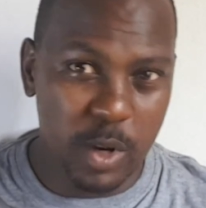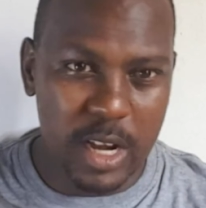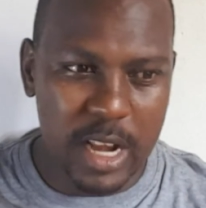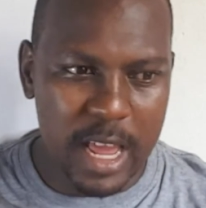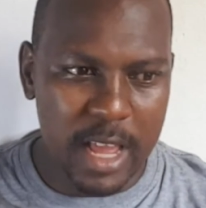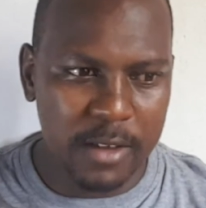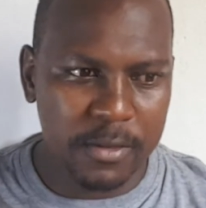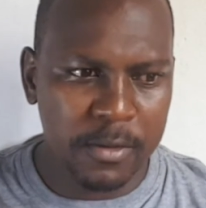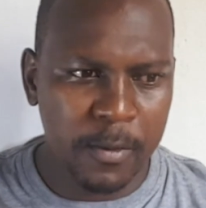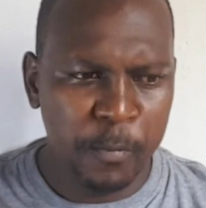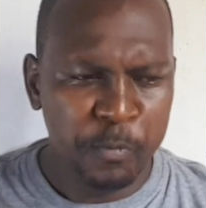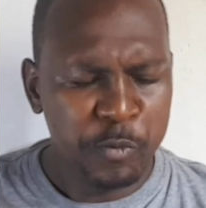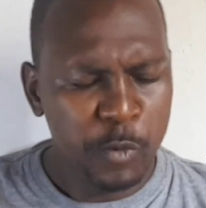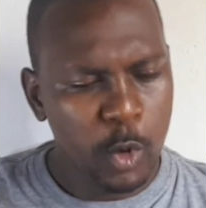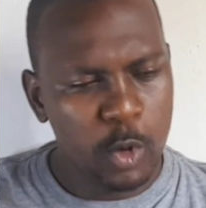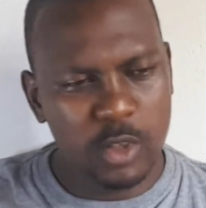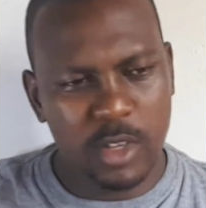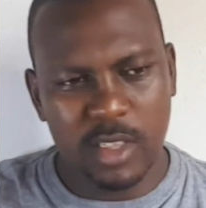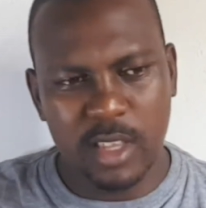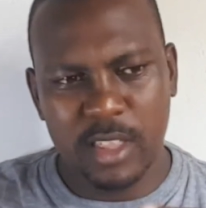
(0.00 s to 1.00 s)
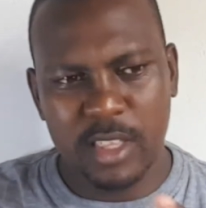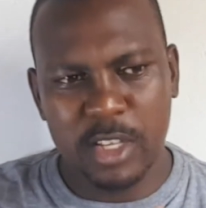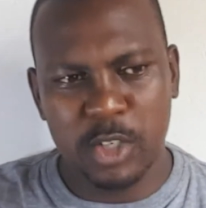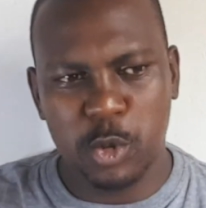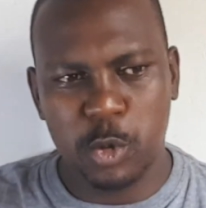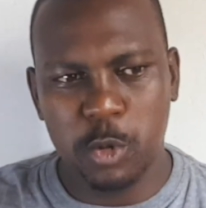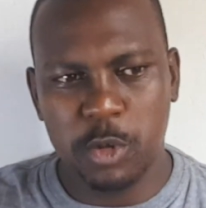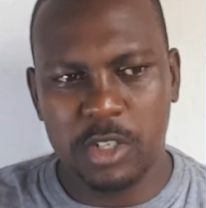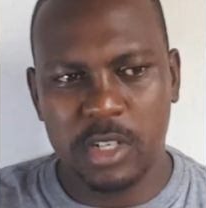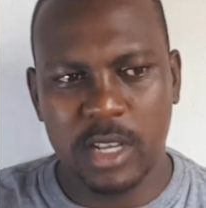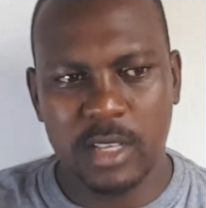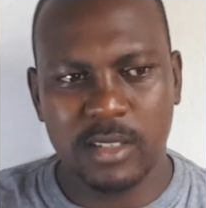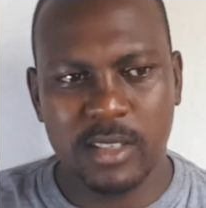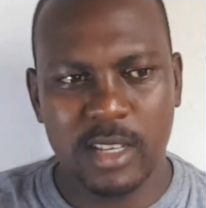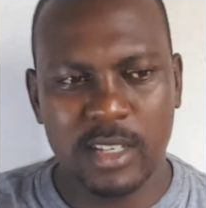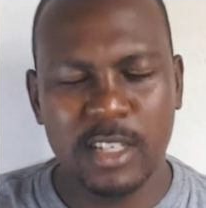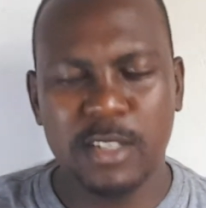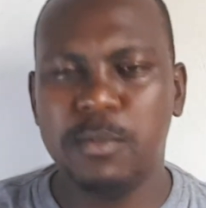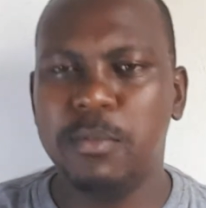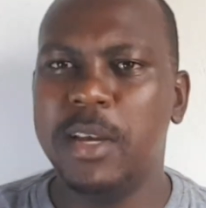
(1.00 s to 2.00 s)
life. So I think these two tracks, they
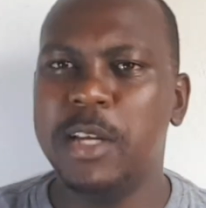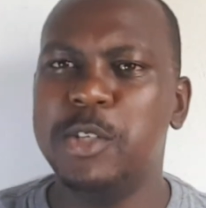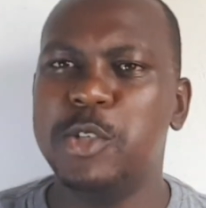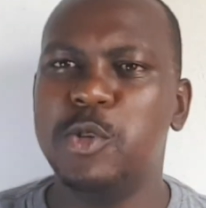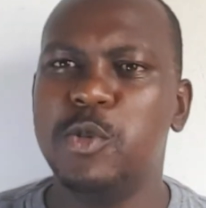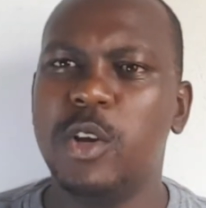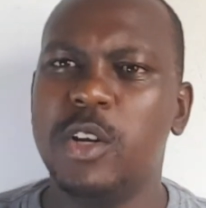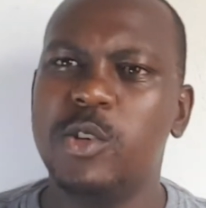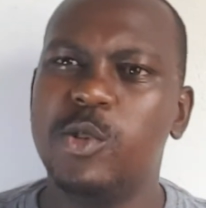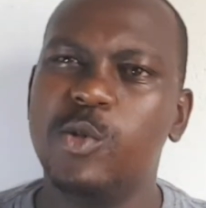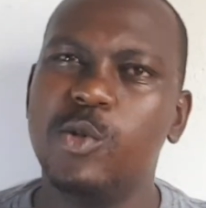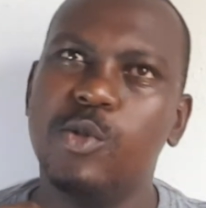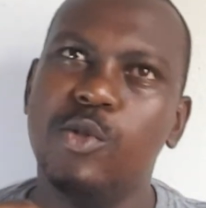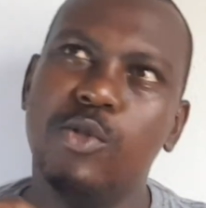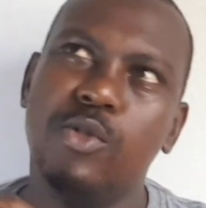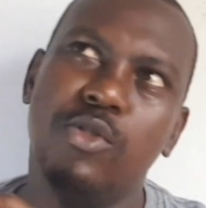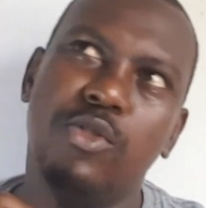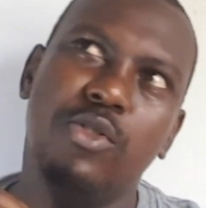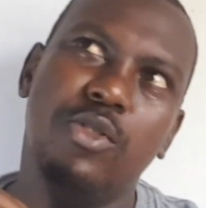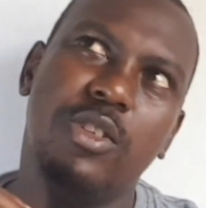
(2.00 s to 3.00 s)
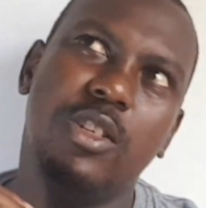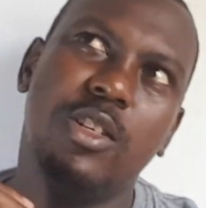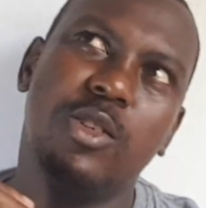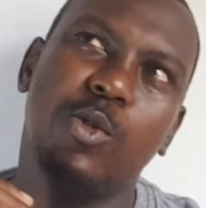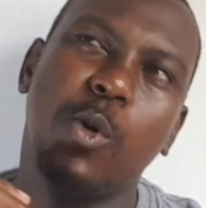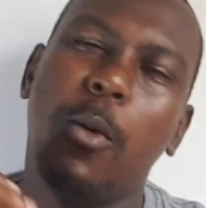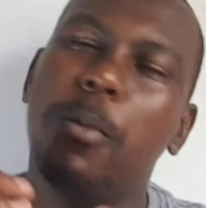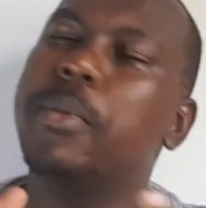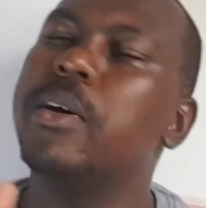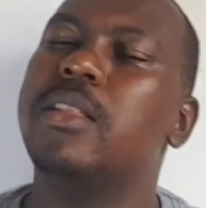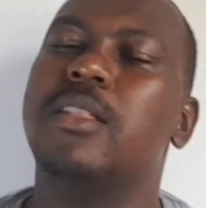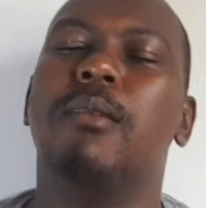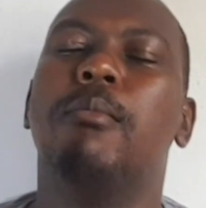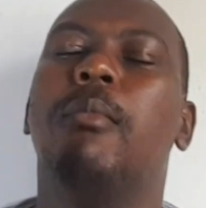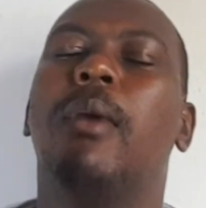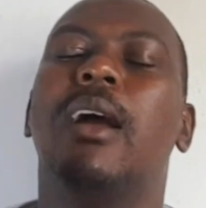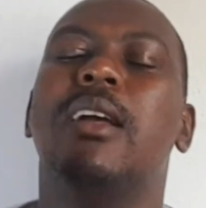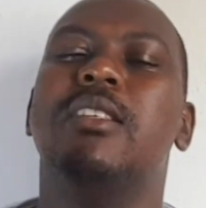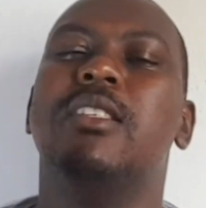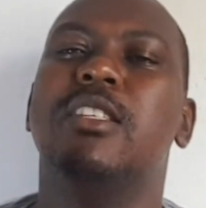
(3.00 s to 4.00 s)
just meant to just open the
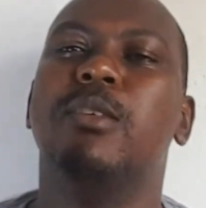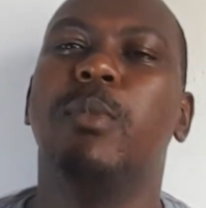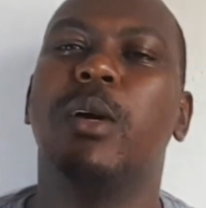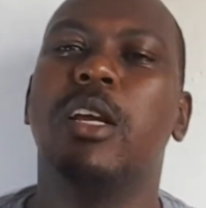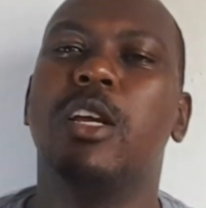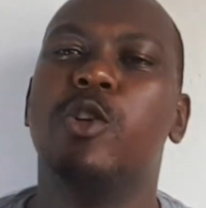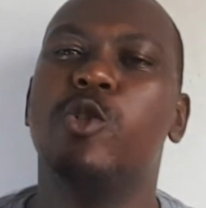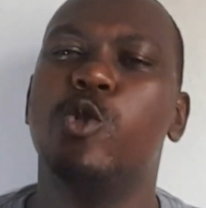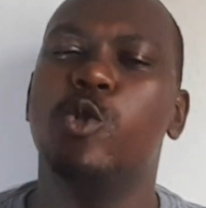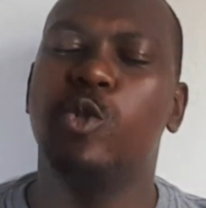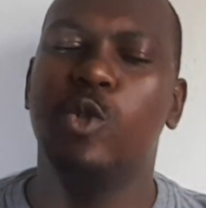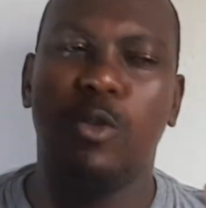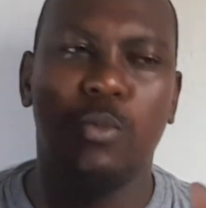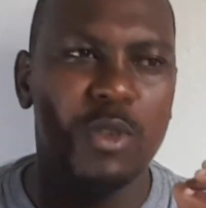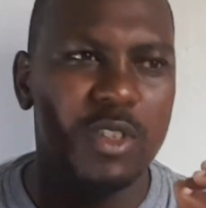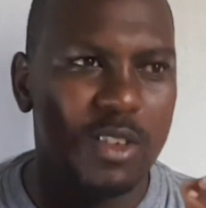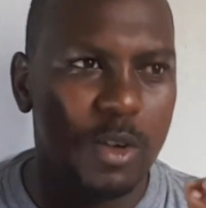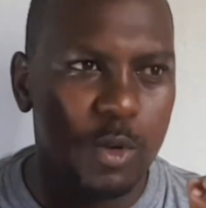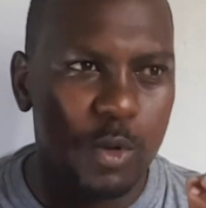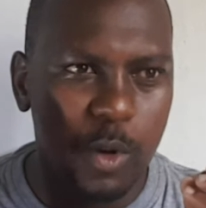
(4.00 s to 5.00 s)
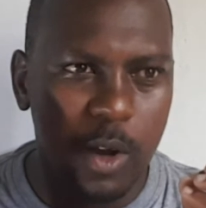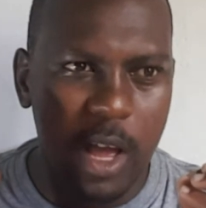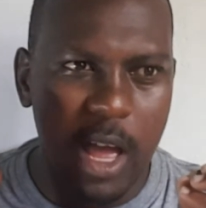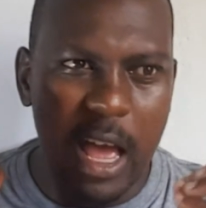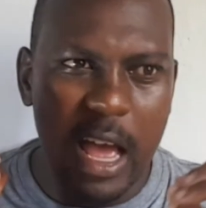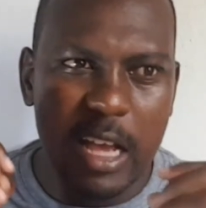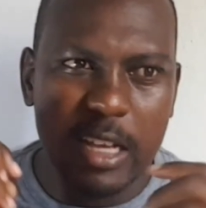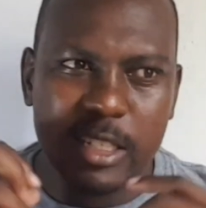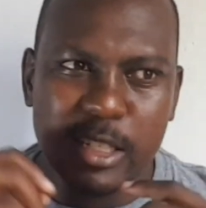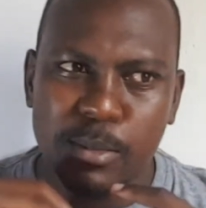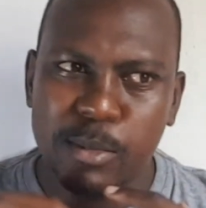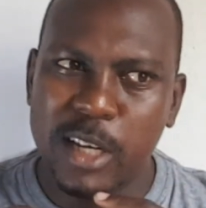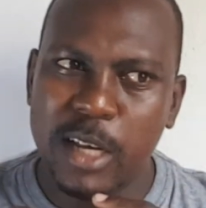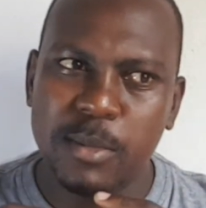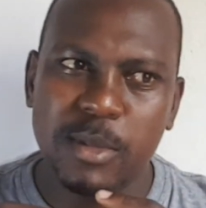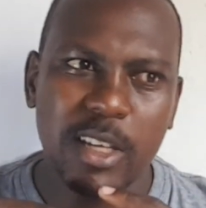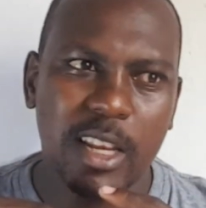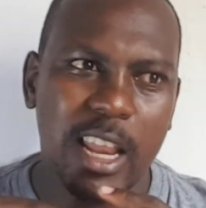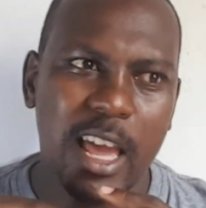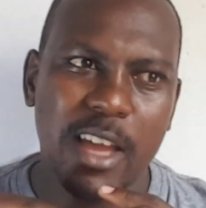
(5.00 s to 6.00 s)
minds and get to. Sometimes
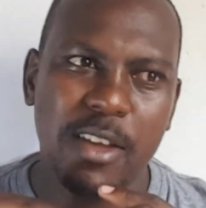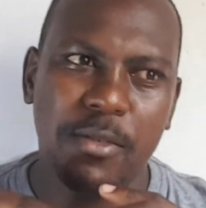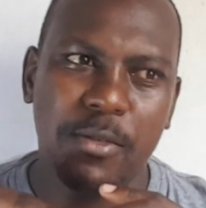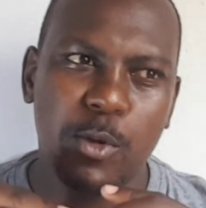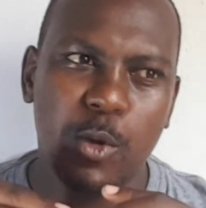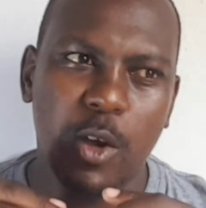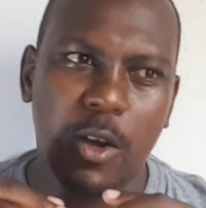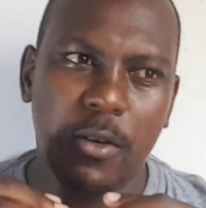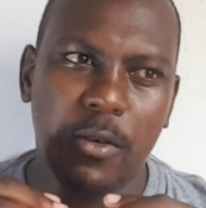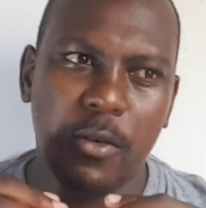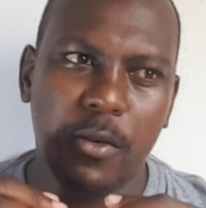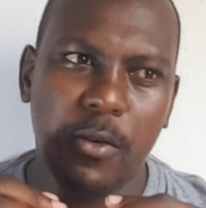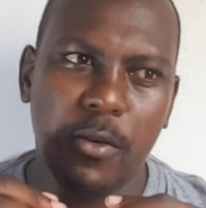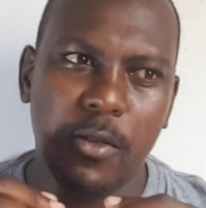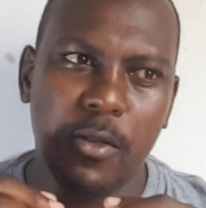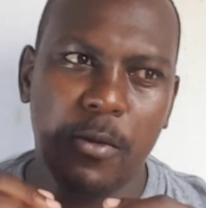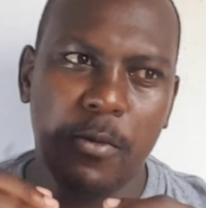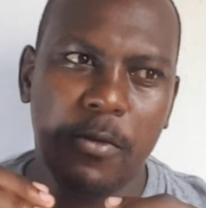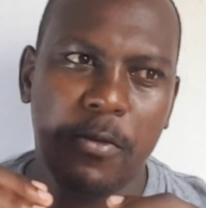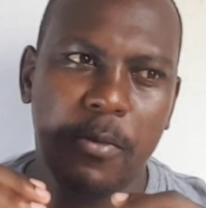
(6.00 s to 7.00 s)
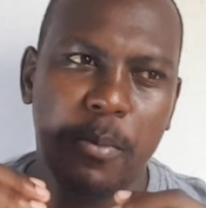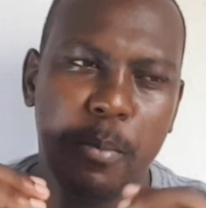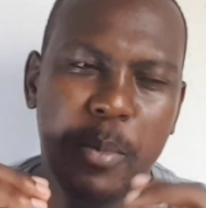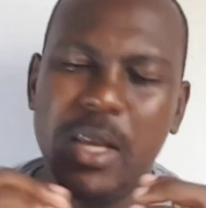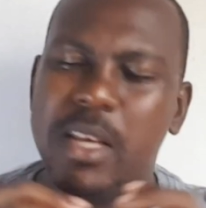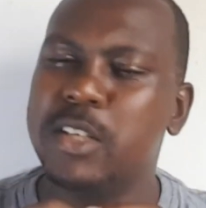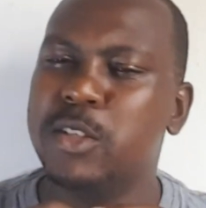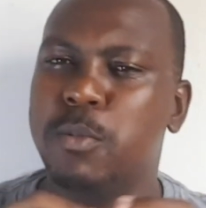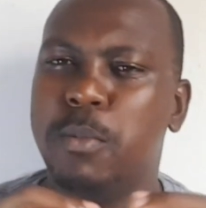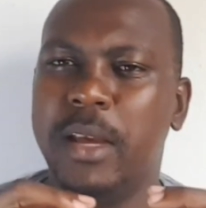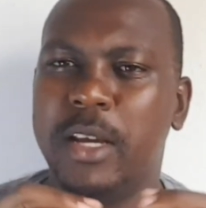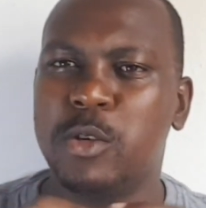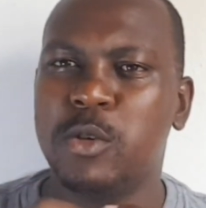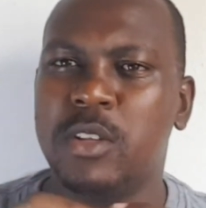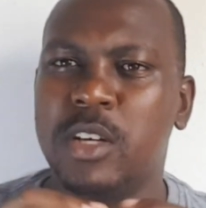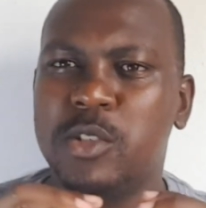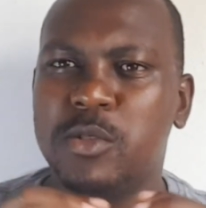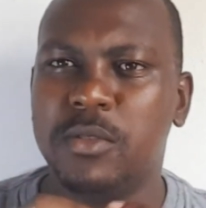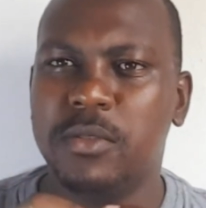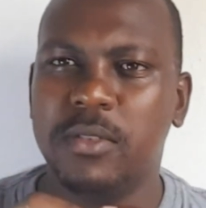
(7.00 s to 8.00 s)
in life, you have the biggest battle
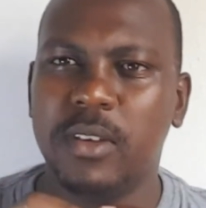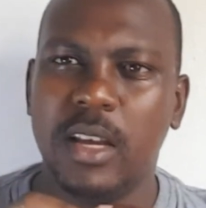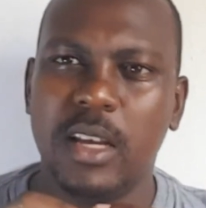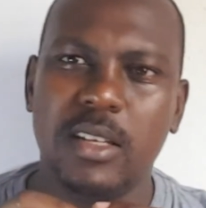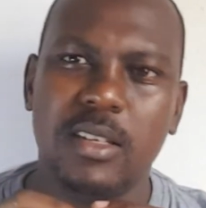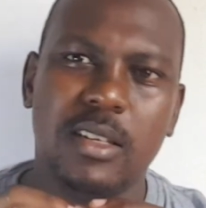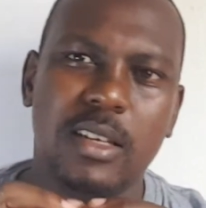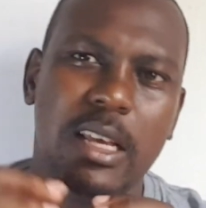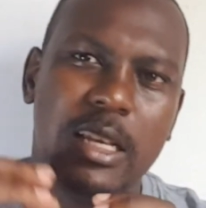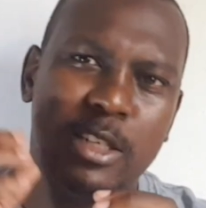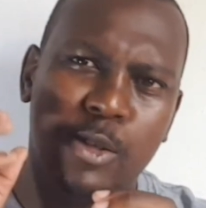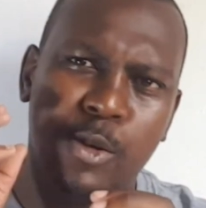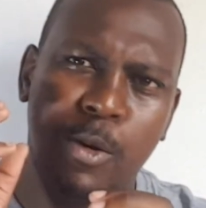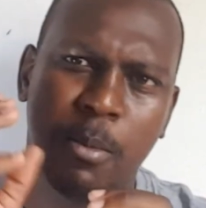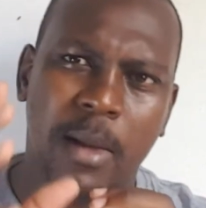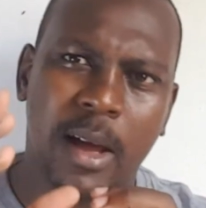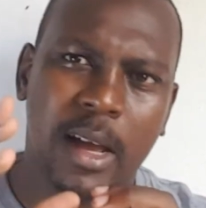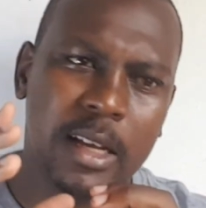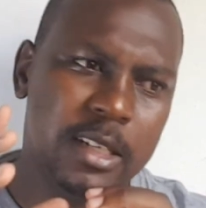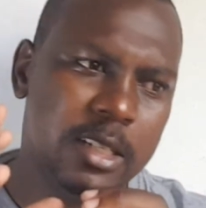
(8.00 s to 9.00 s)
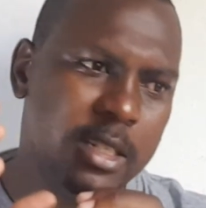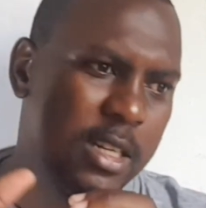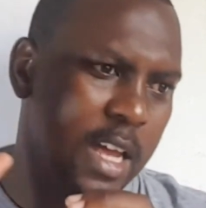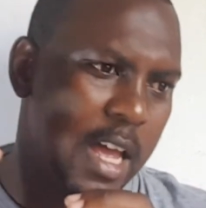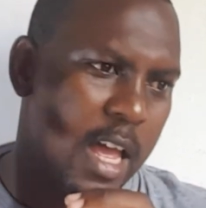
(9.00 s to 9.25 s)
that you face is your mind.